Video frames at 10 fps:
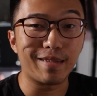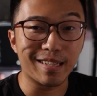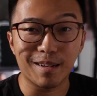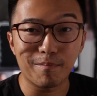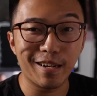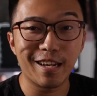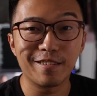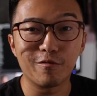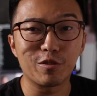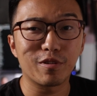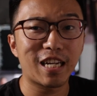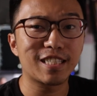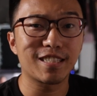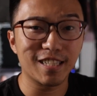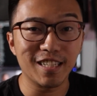data plan which will
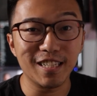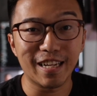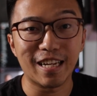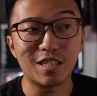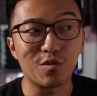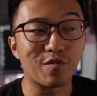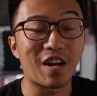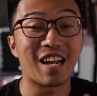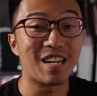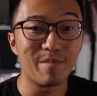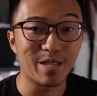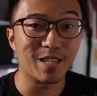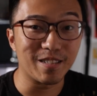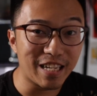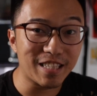last 30 days with
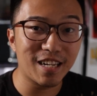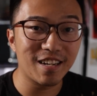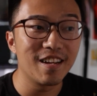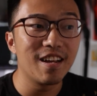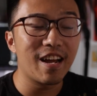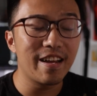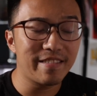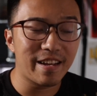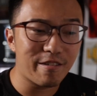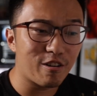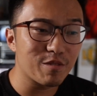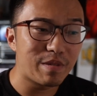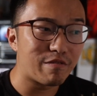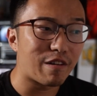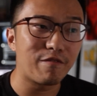unlimited data, and that cost
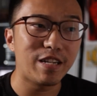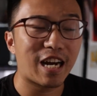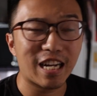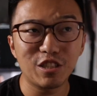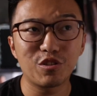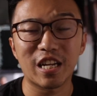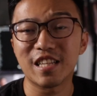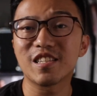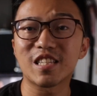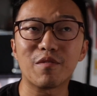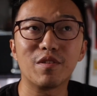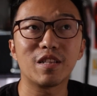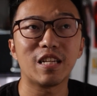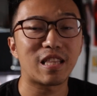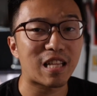me roughly
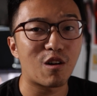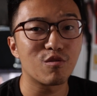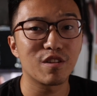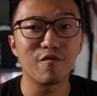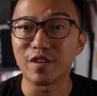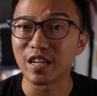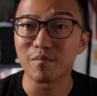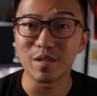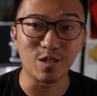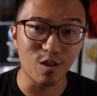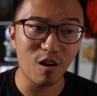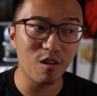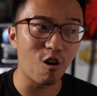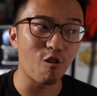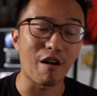170,000 Vietnamese dong
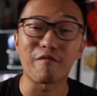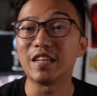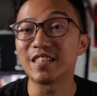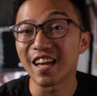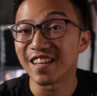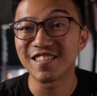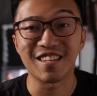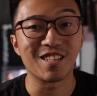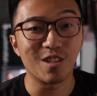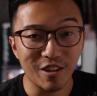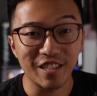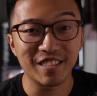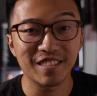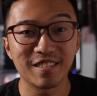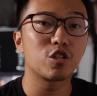or roughly 10 Sing
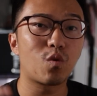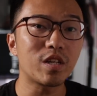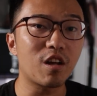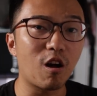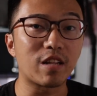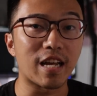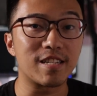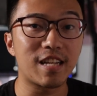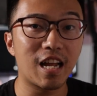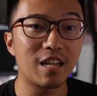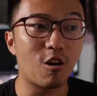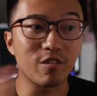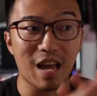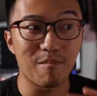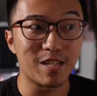dollars. So once all that is done, all
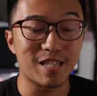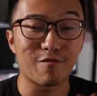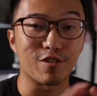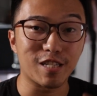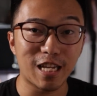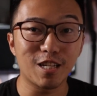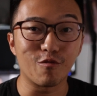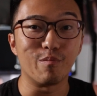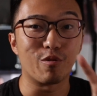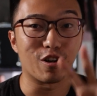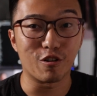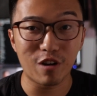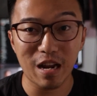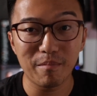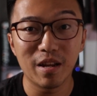the admin stuff was settled, we booked a
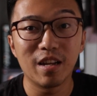Grab